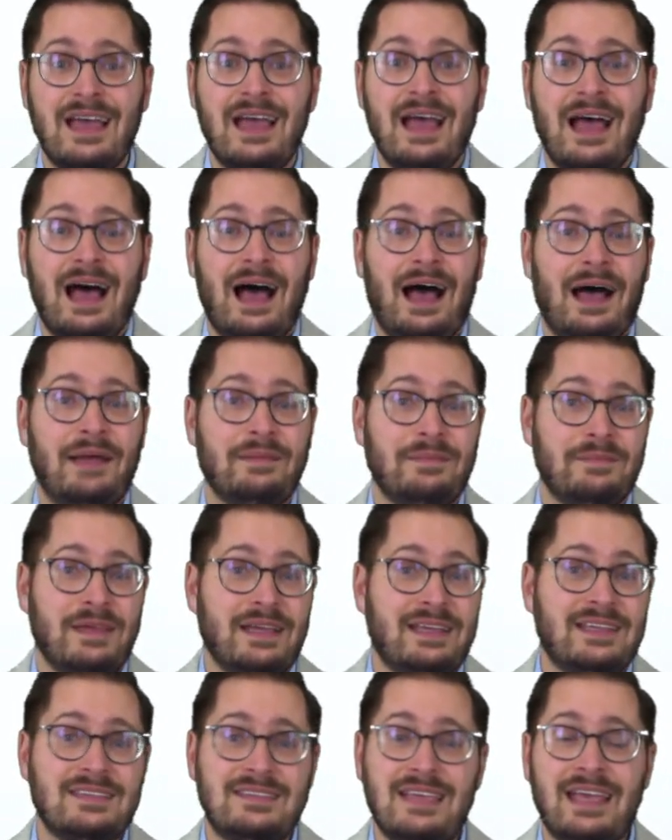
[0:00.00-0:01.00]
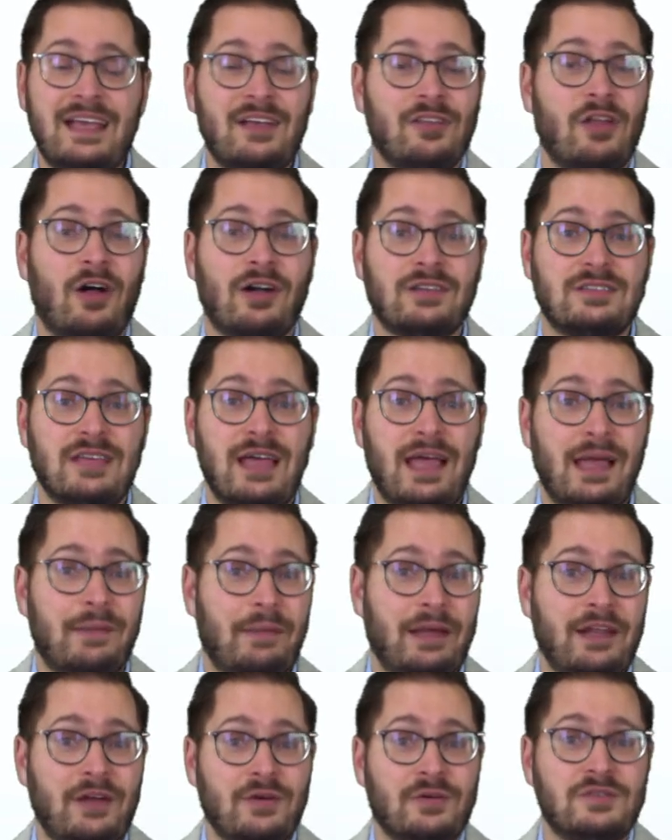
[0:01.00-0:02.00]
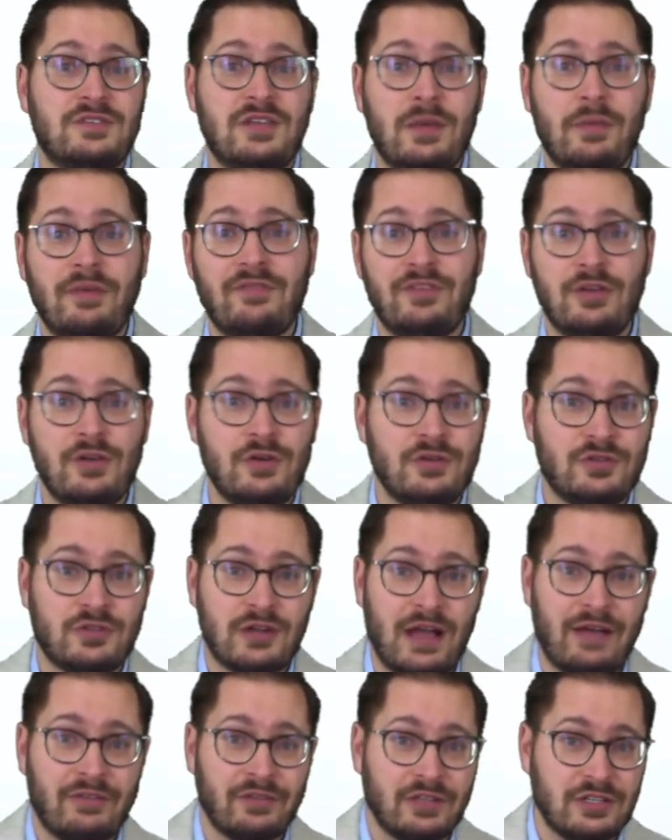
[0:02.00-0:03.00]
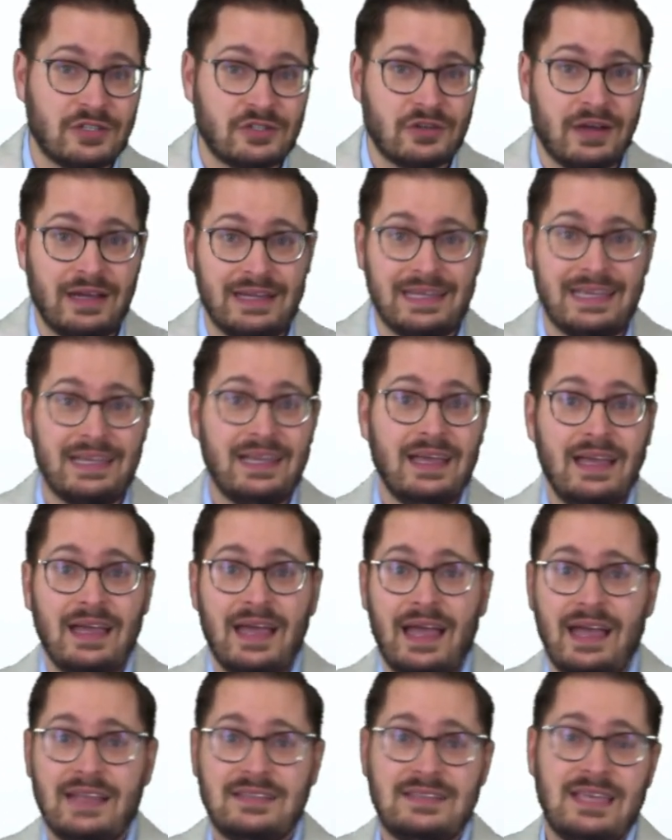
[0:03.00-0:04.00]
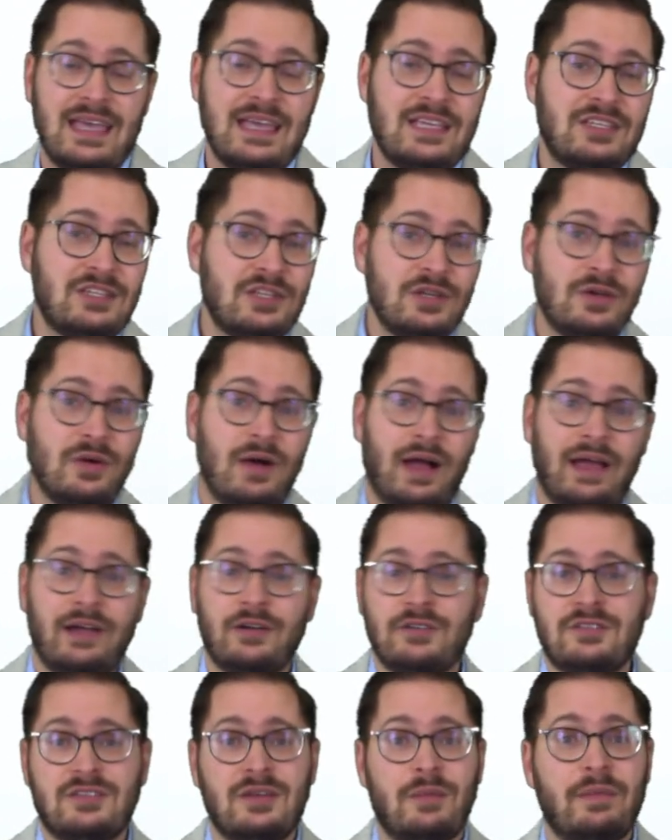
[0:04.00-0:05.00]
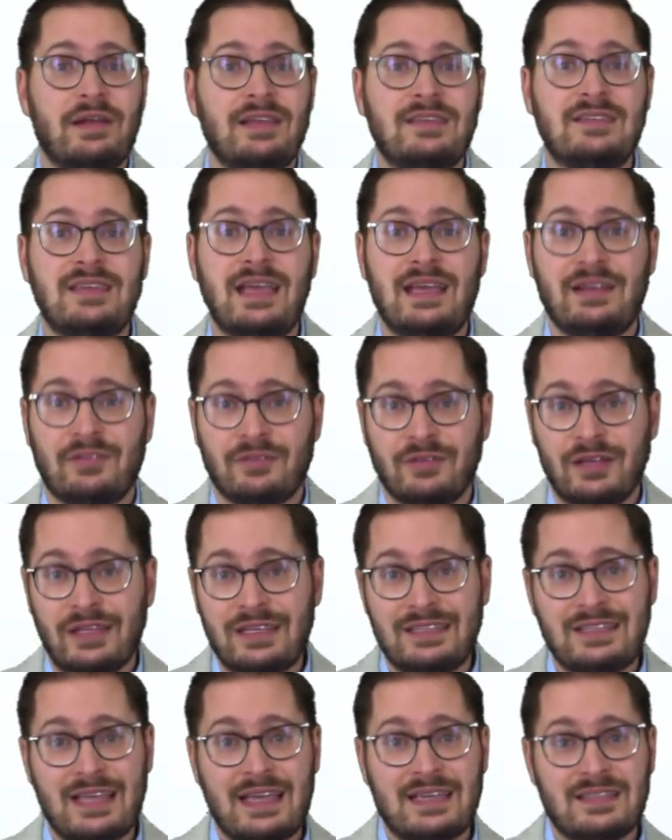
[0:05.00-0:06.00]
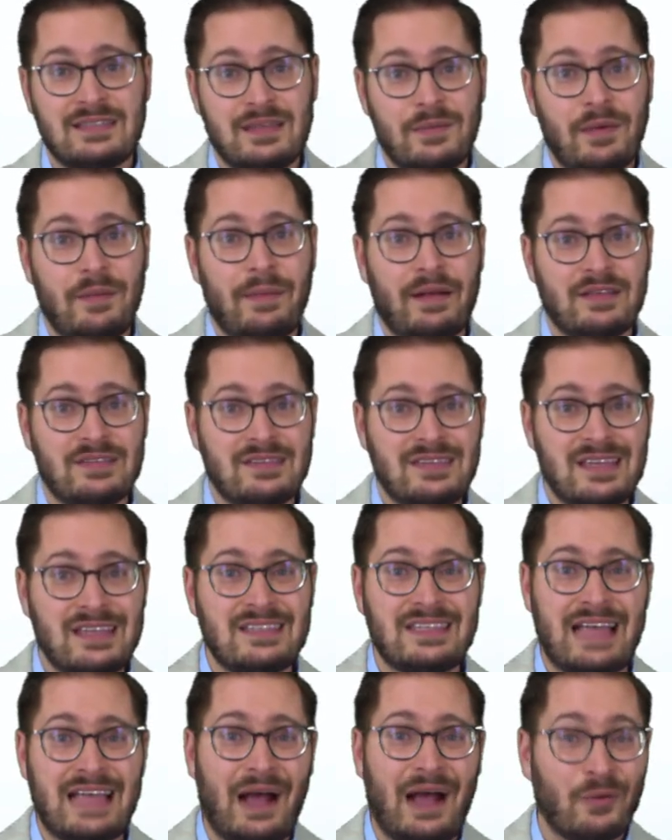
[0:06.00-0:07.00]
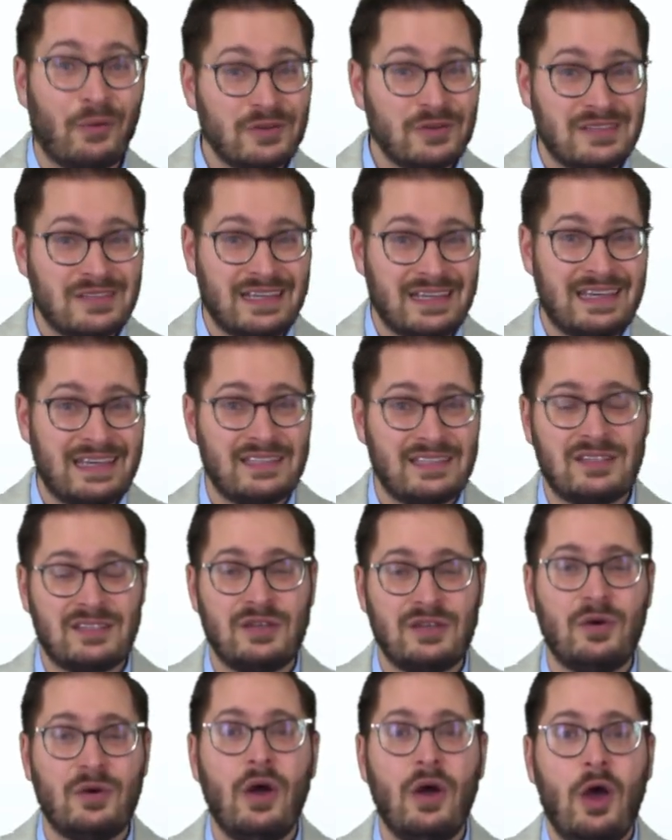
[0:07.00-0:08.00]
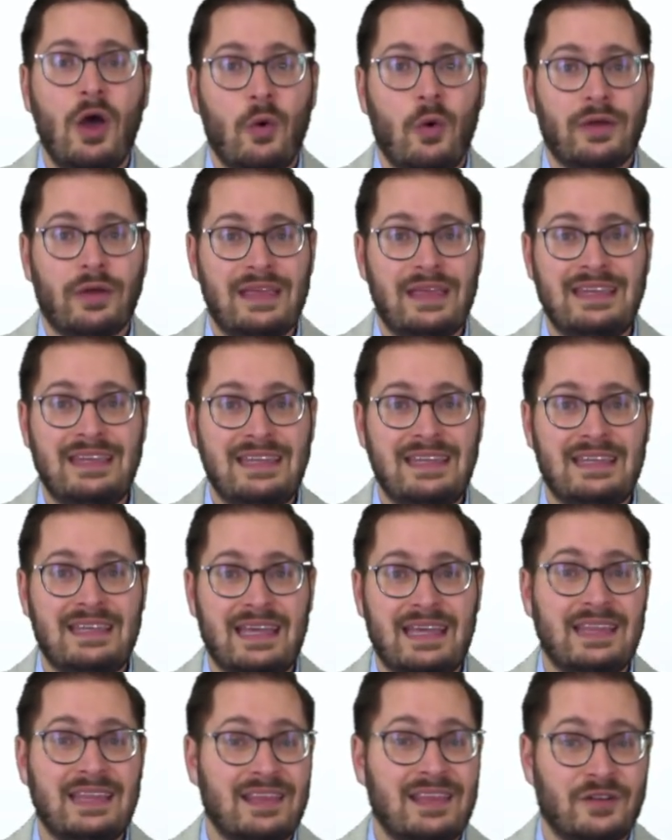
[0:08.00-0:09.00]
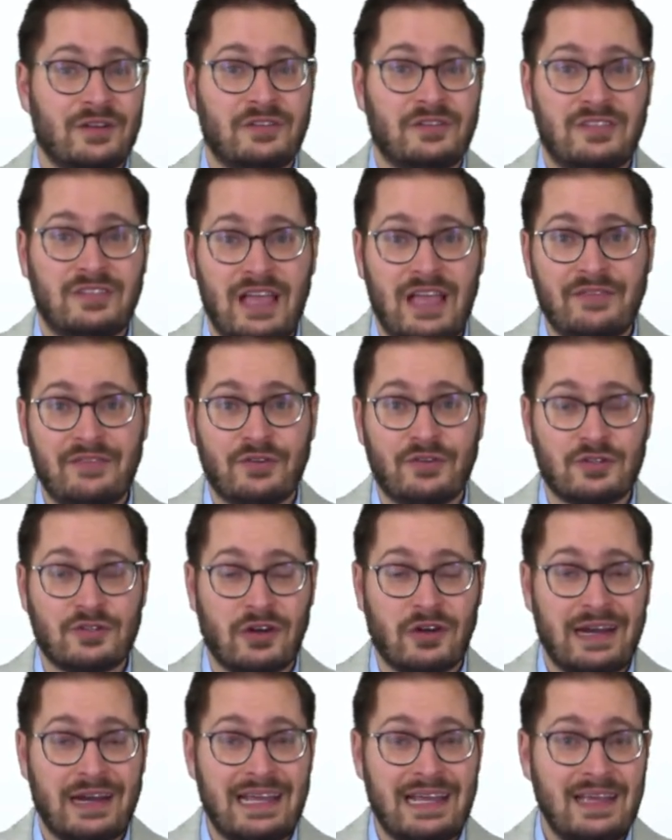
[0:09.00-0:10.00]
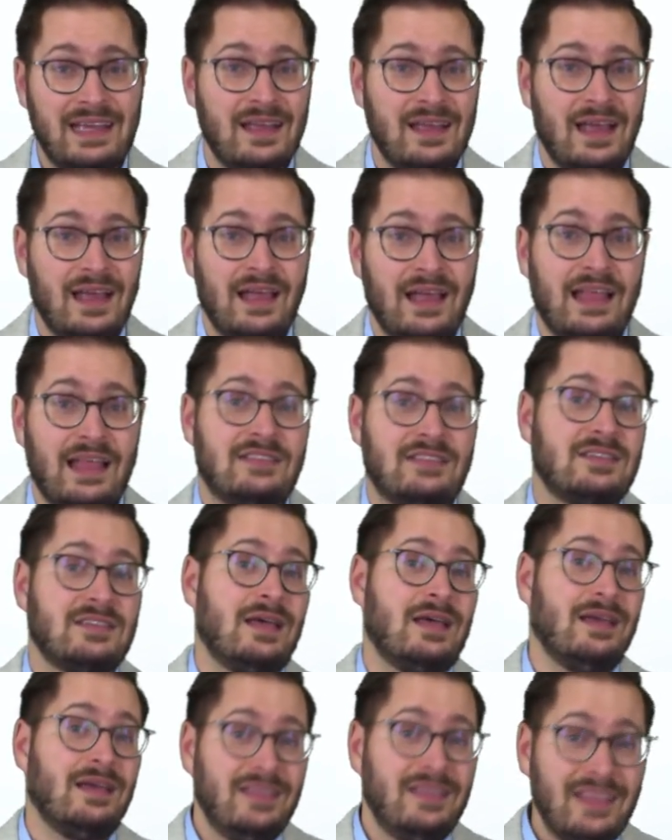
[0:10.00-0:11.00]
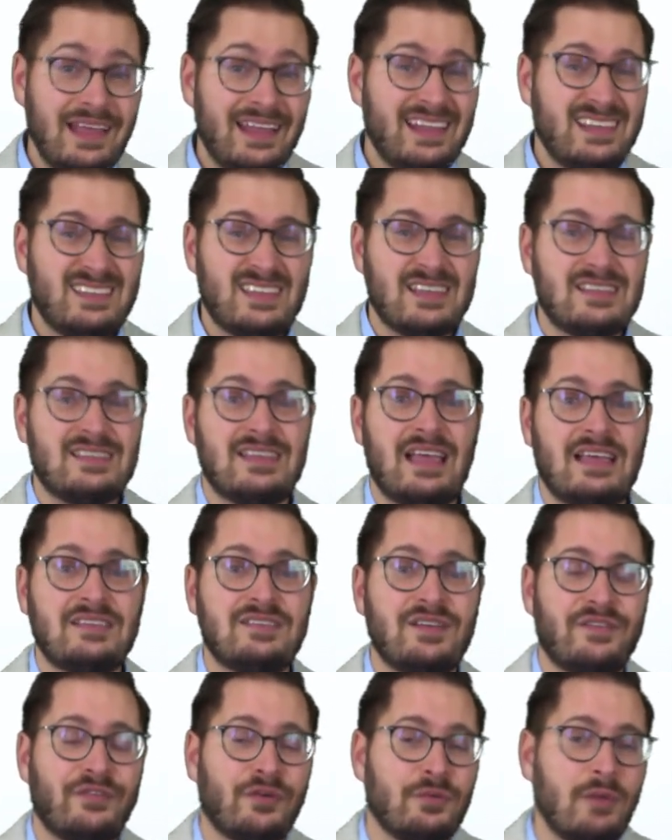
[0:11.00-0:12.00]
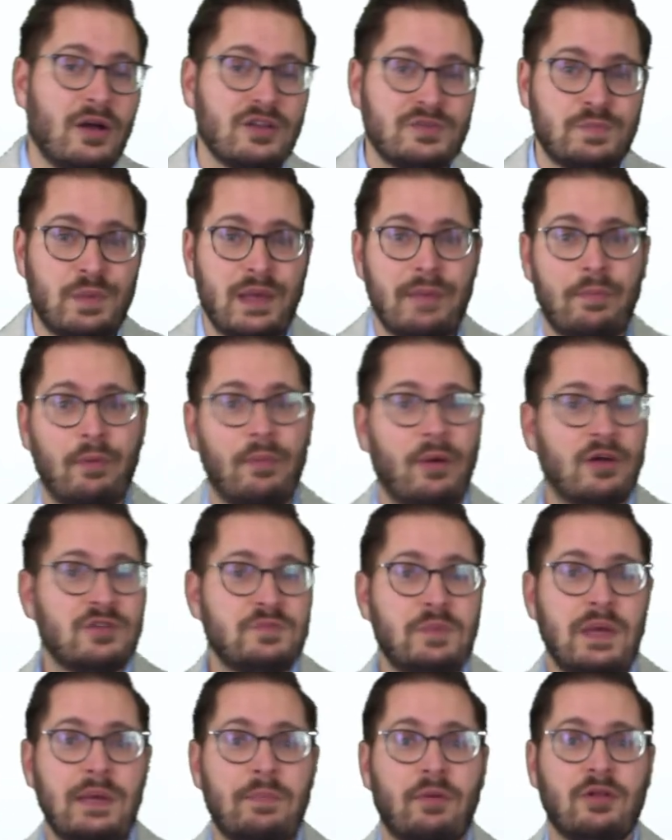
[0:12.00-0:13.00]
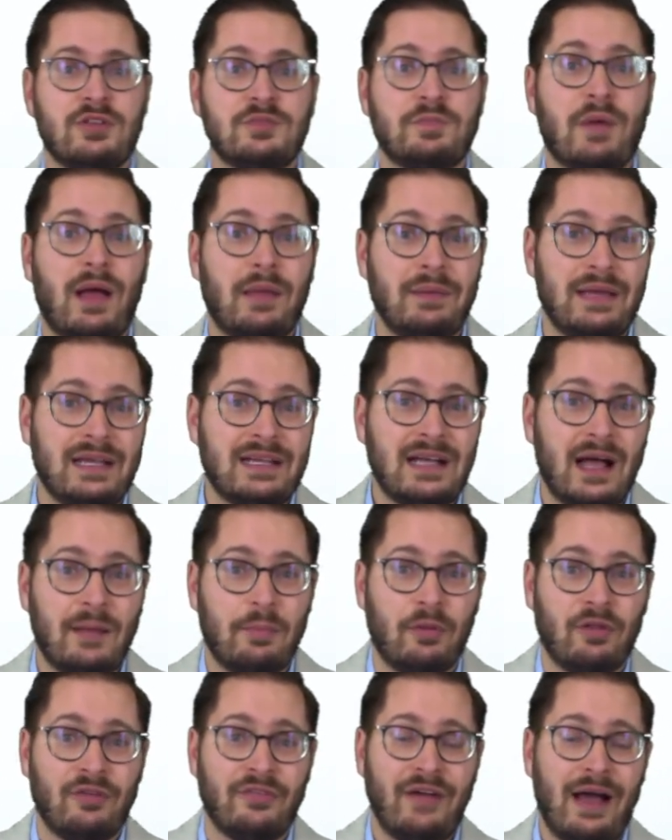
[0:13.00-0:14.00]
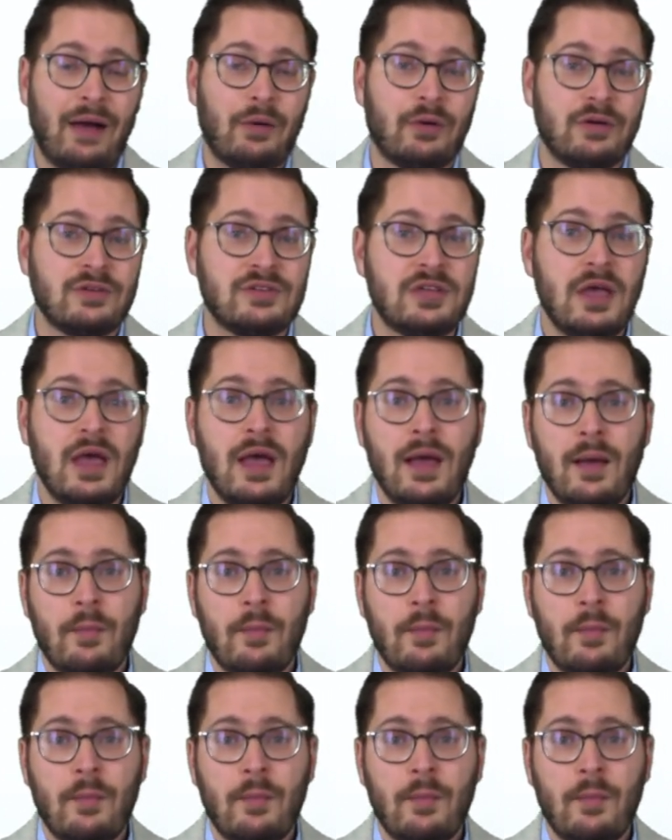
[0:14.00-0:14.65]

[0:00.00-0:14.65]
It can take a long time. I know some of you who travel to training, it takes you, I heard somebody say it really takes them about 6 hours to get to where they need to get in their state for training. That is excessive for most people. Most people, it's probably a couple of hours.